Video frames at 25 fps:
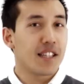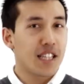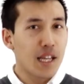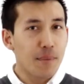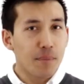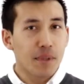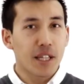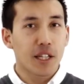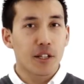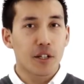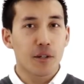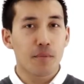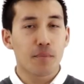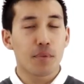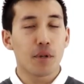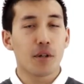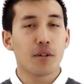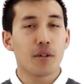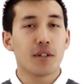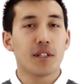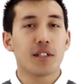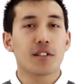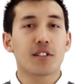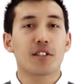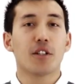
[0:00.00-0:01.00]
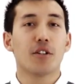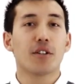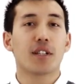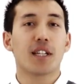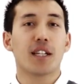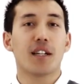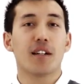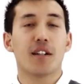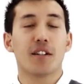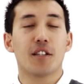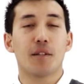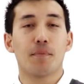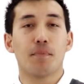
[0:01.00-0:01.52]
The M kit components
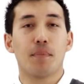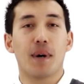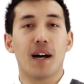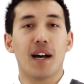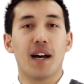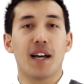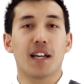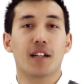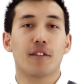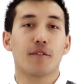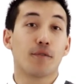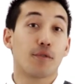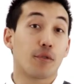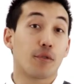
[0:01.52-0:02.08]
located on the bike,